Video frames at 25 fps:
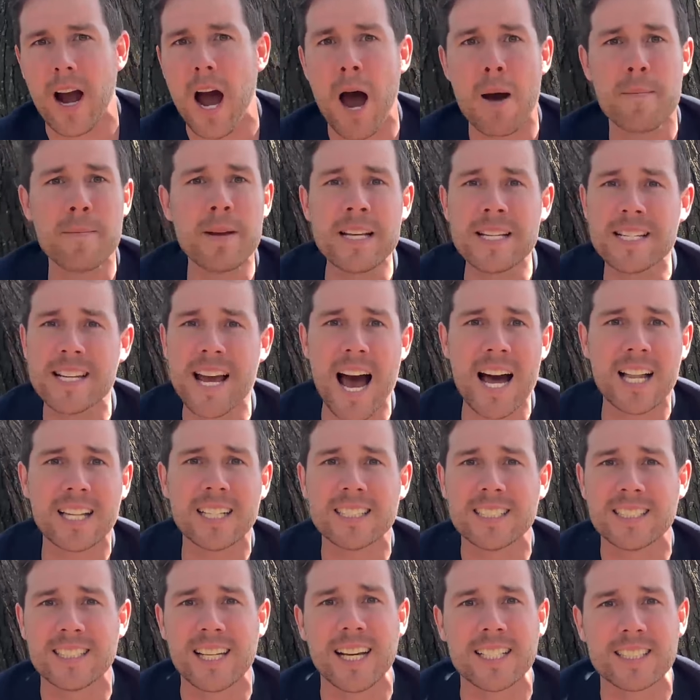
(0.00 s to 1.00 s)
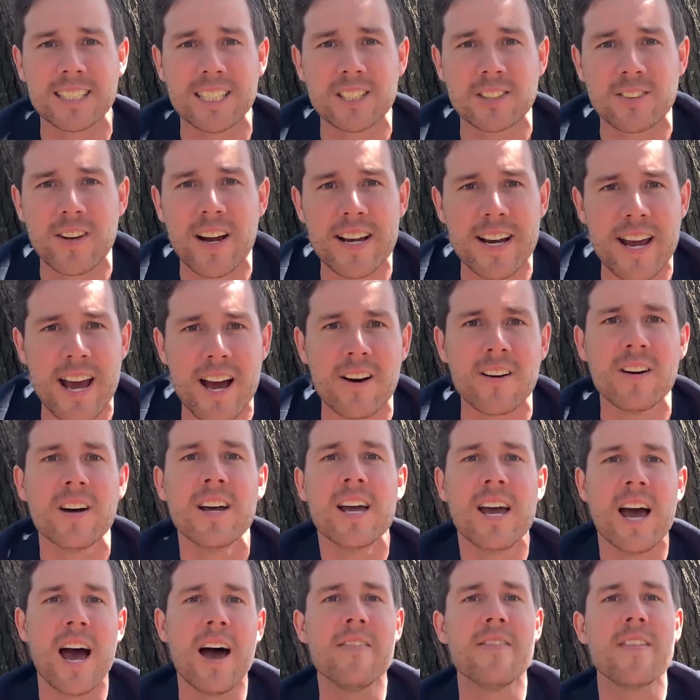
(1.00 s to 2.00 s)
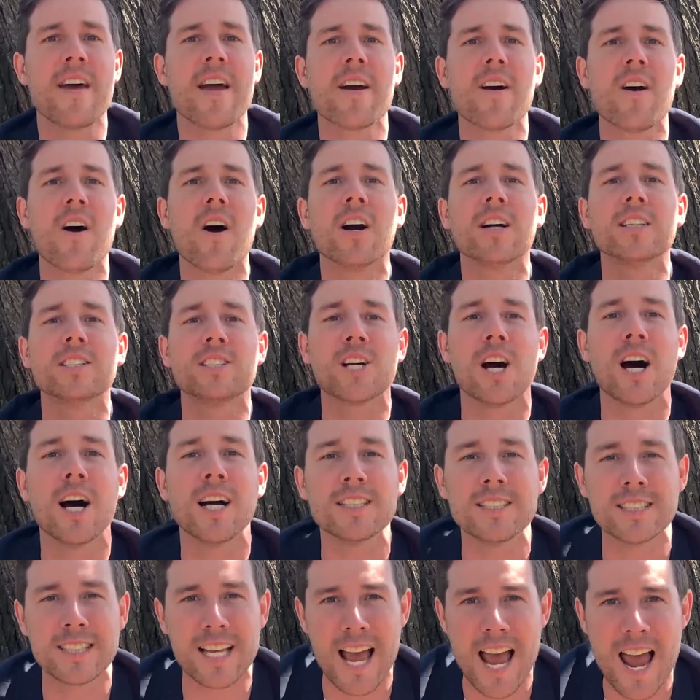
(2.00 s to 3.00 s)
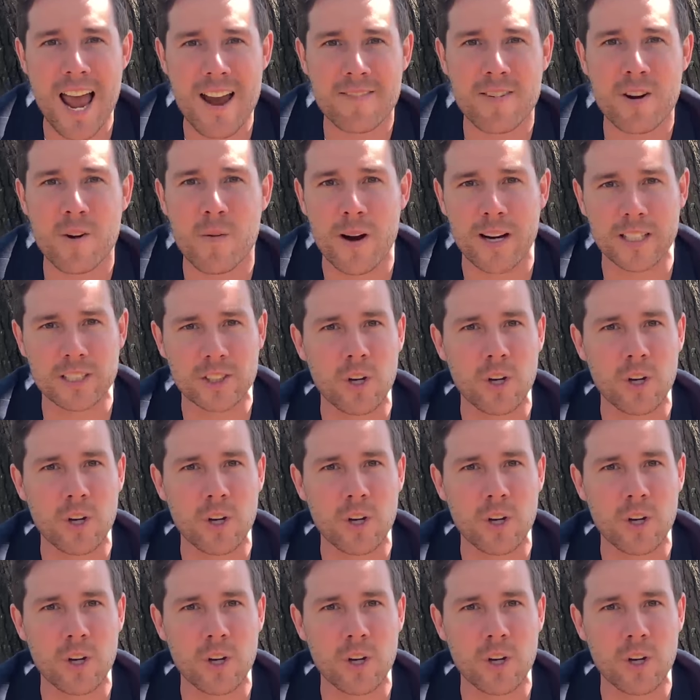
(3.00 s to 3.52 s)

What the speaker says: I'm in Dallas, Texas right now, and there are tons everywhere.